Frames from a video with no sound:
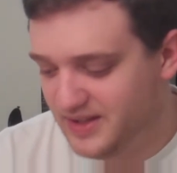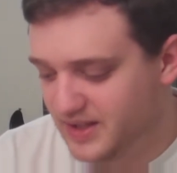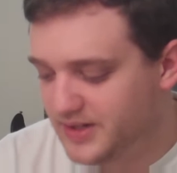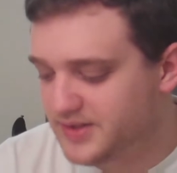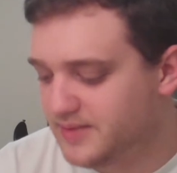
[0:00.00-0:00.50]

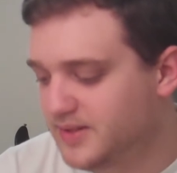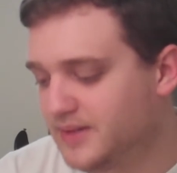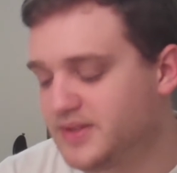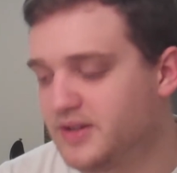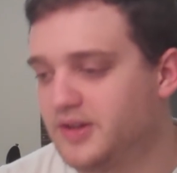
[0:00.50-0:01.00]
you know,
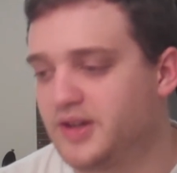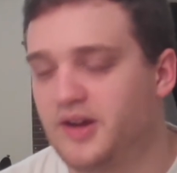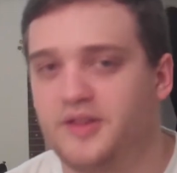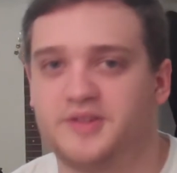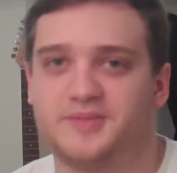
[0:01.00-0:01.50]
sometimes I look at
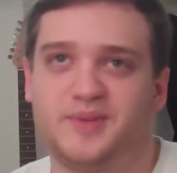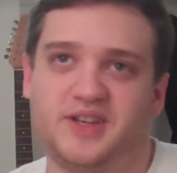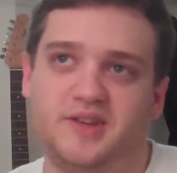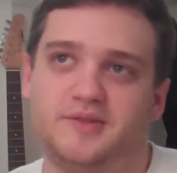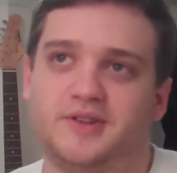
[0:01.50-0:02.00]
all those
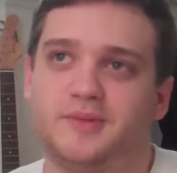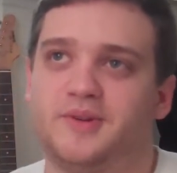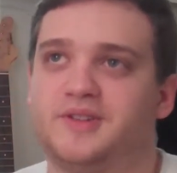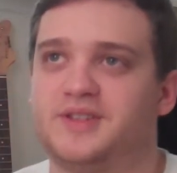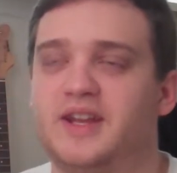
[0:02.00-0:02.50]
big
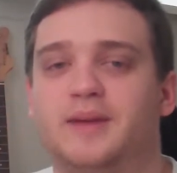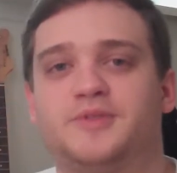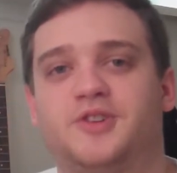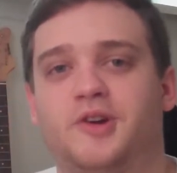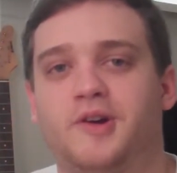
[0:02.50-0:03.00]
YouTubers, and I'm
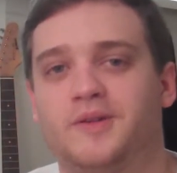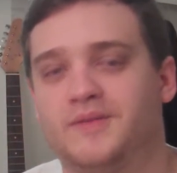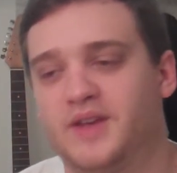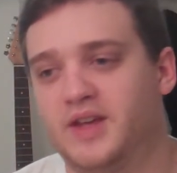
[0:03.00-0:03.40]
sure